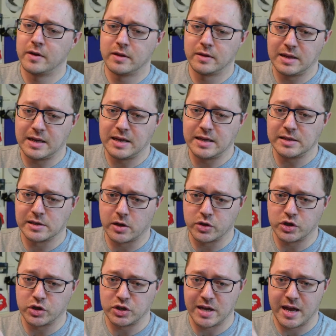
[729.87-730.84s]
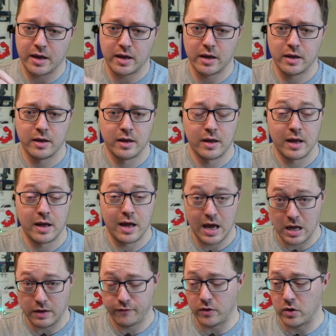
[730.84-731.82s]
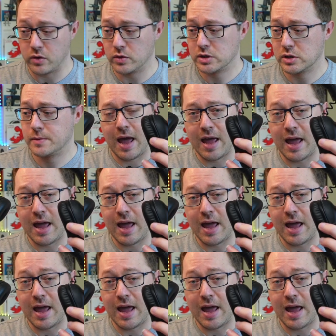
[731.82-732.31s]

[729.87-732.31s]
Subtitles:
these Logitech headphones.